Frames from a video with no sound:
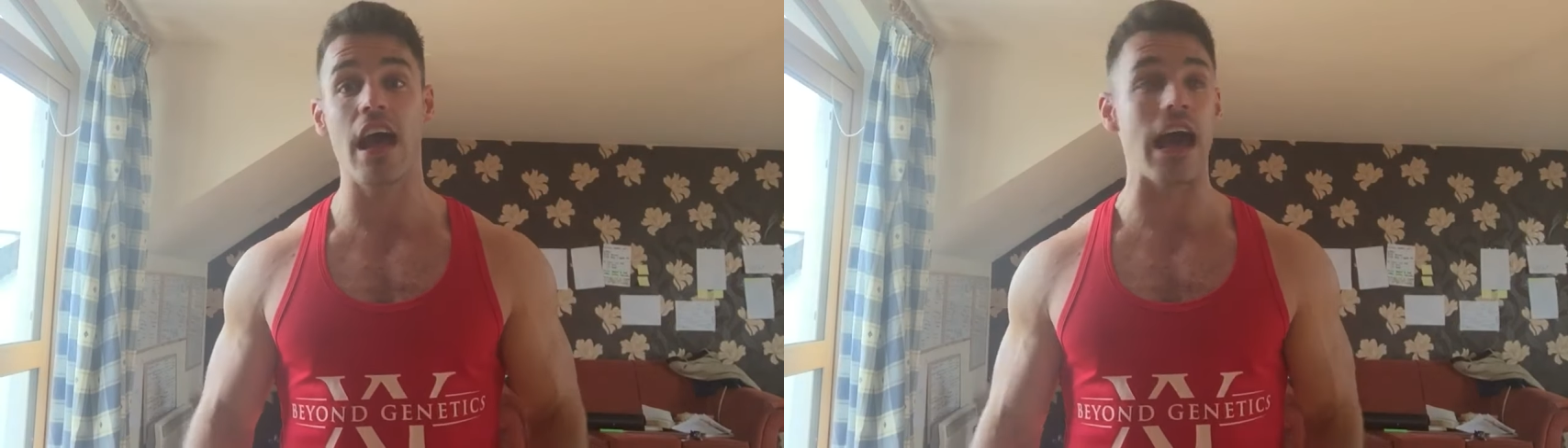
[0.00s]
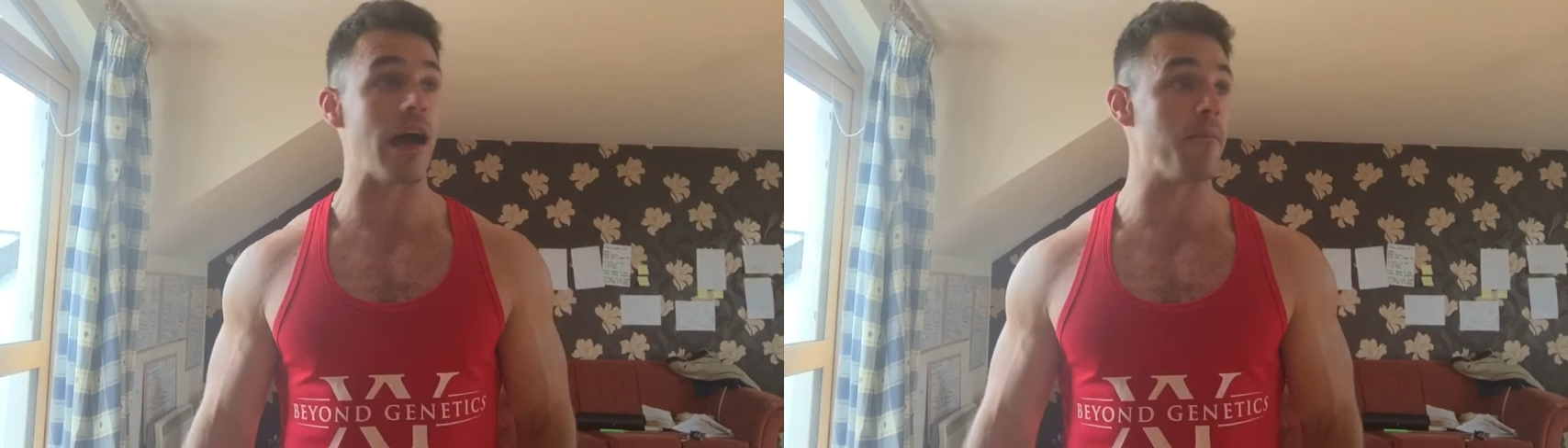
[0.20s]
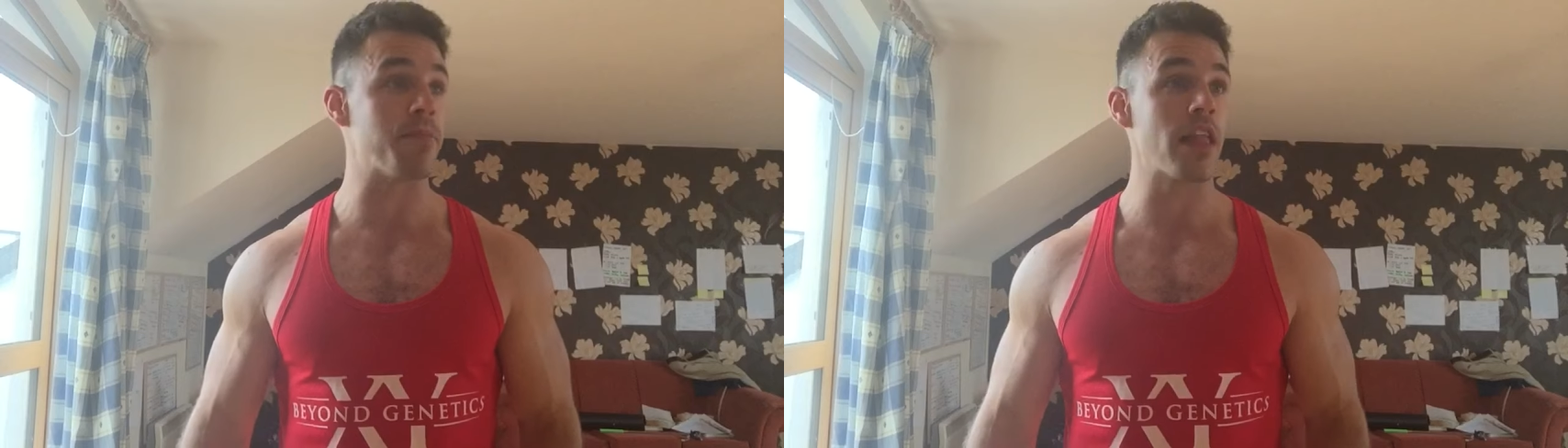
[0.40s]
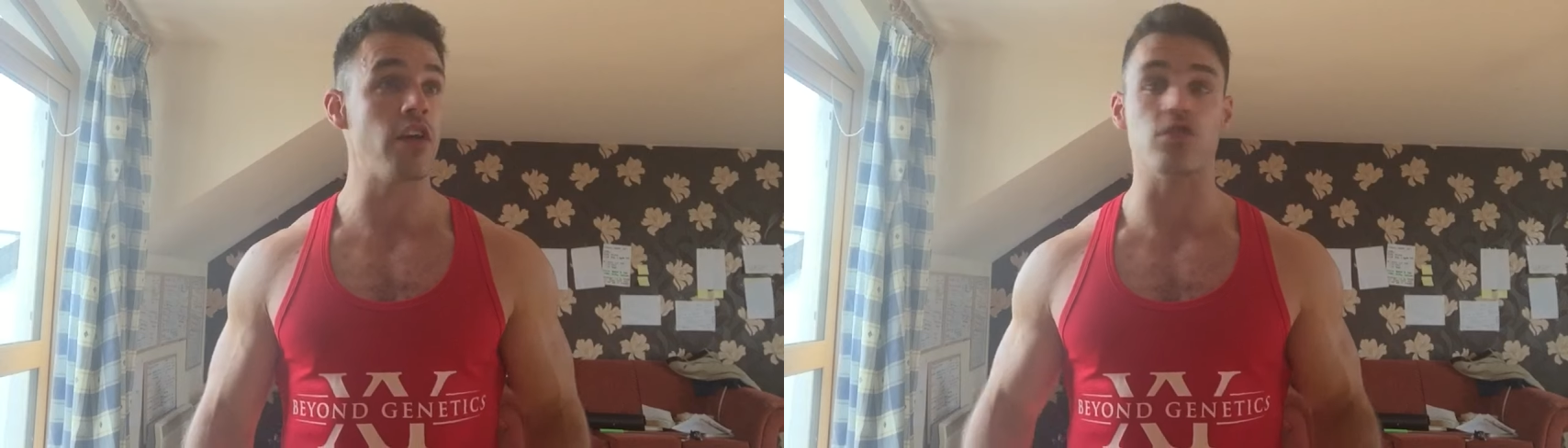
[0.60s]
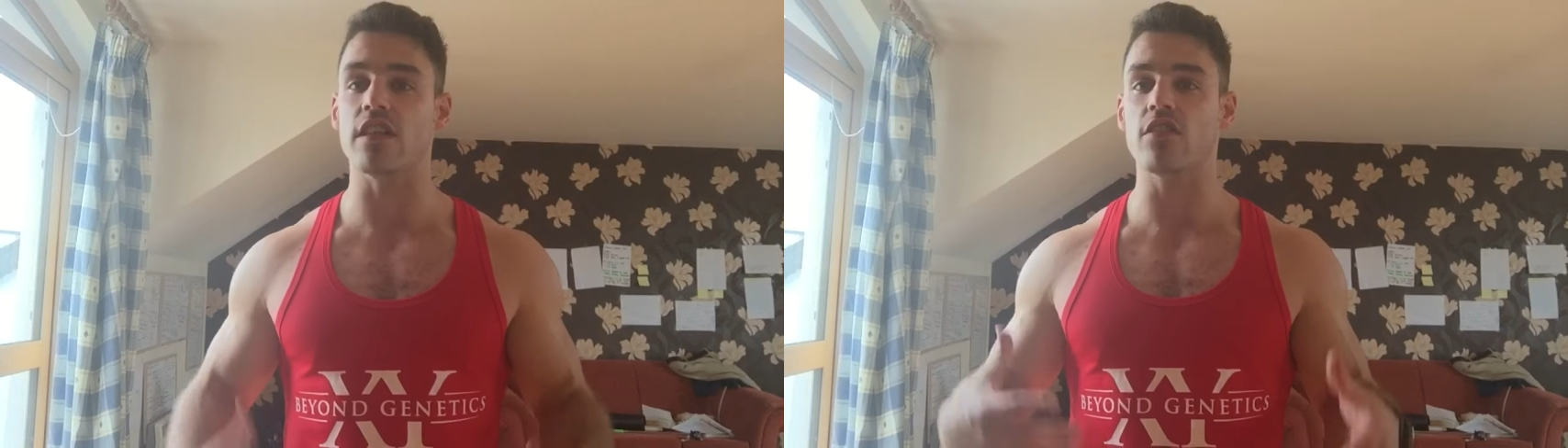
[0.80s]
Um,
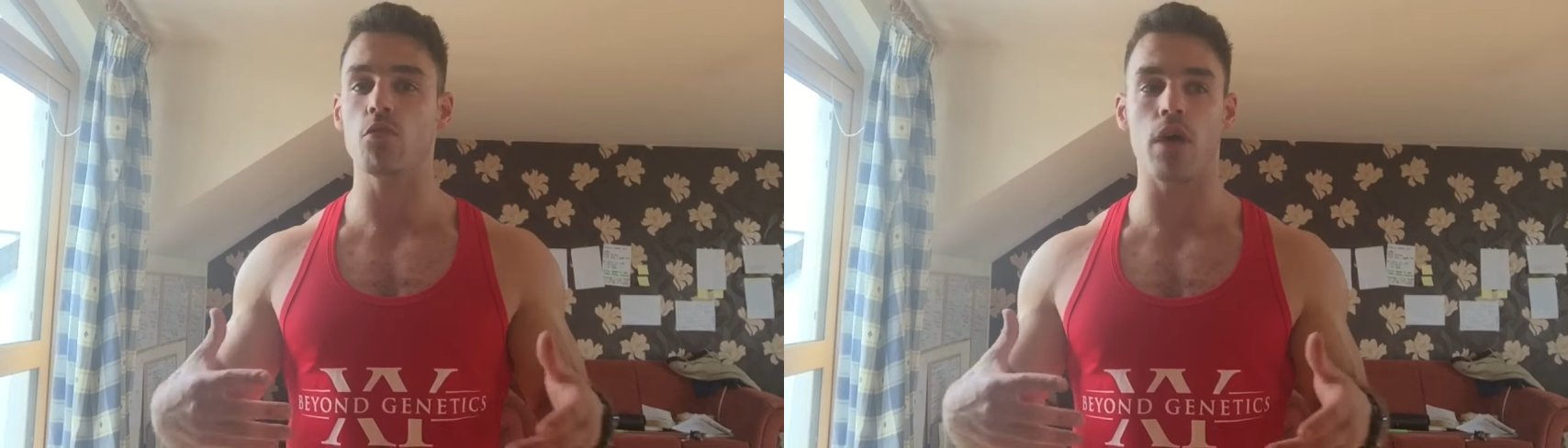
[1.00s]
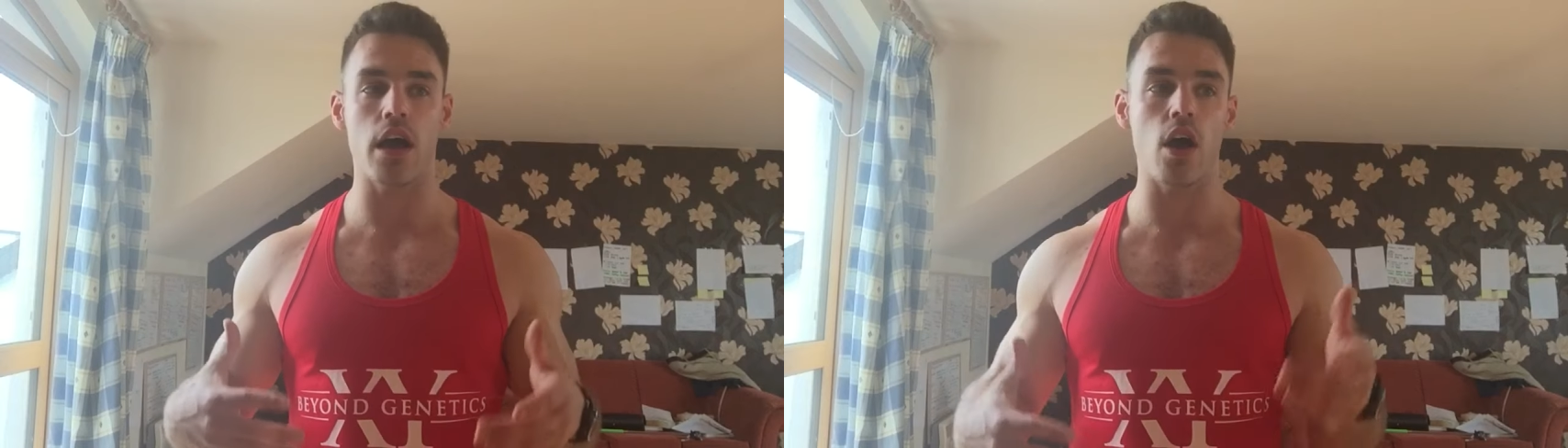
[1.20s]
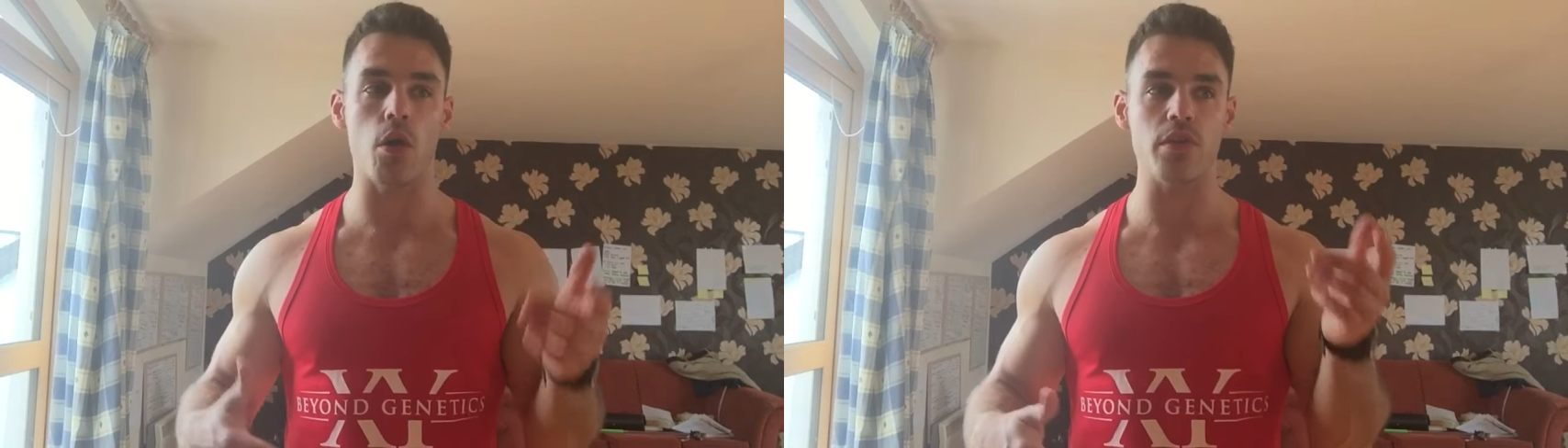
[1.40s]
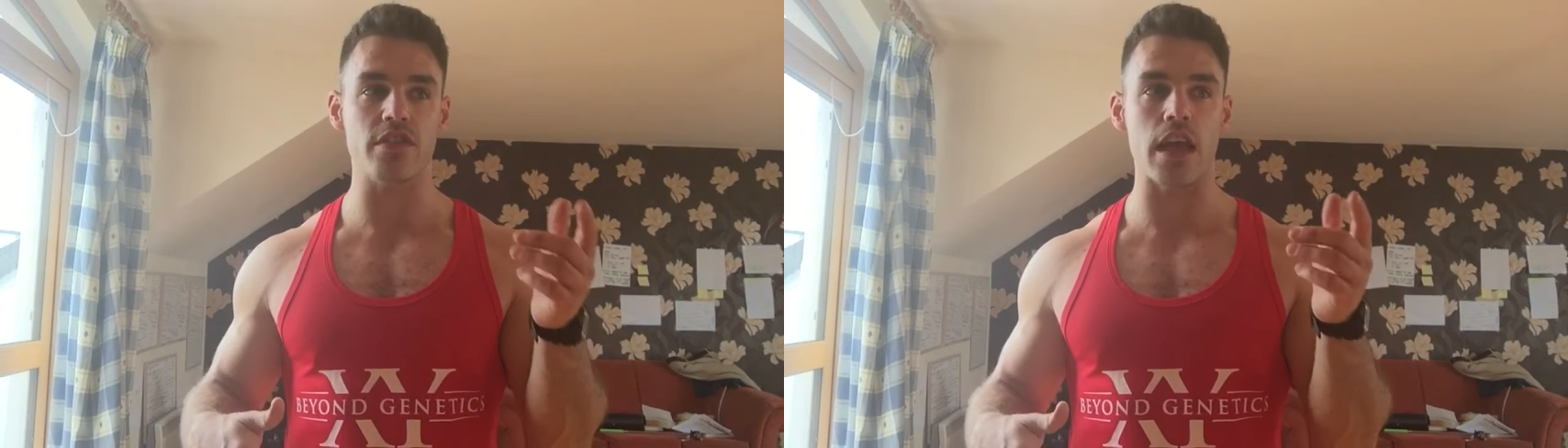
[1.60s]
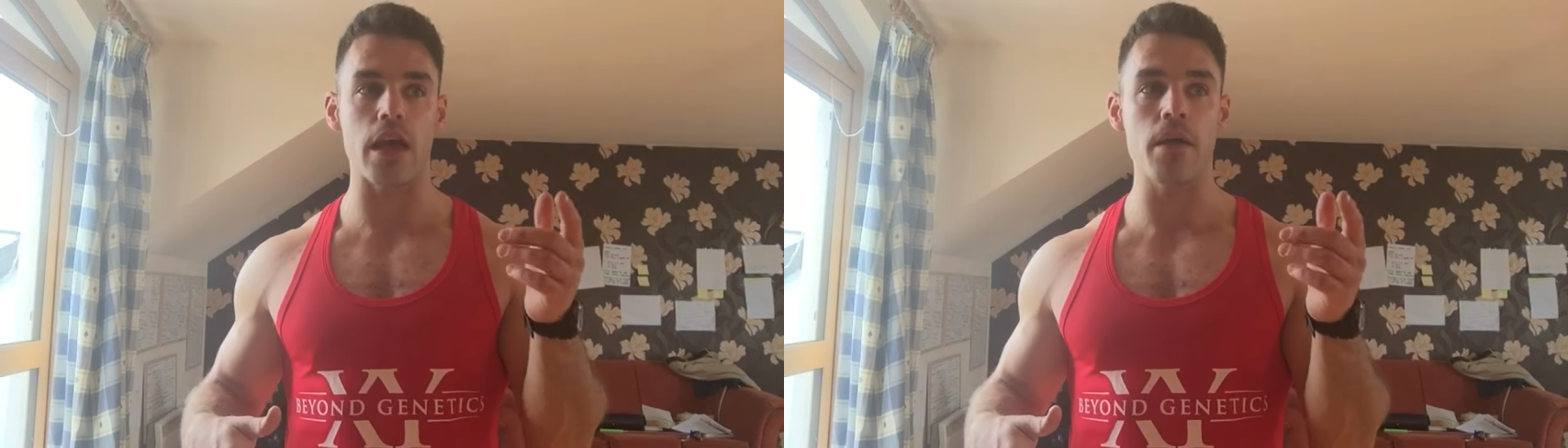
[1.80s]
so this is why I always
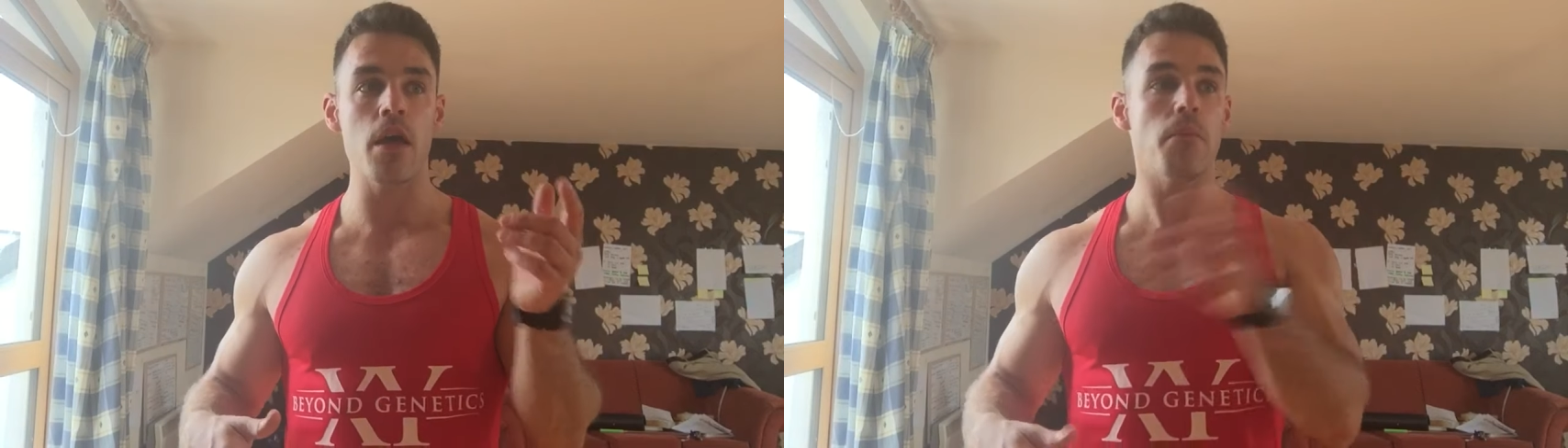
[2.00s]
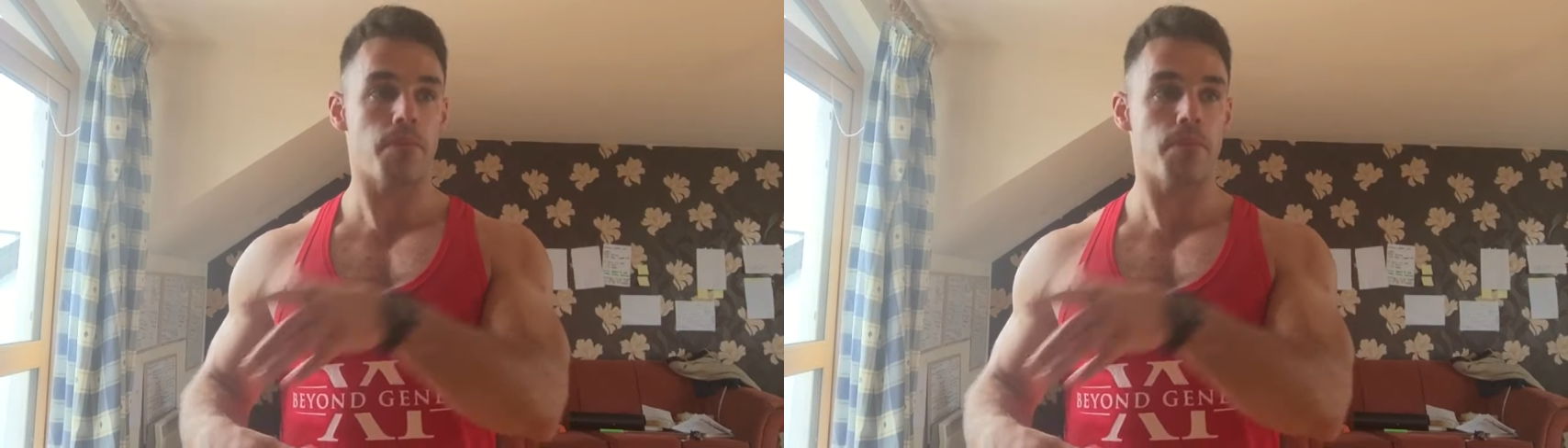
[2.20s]
say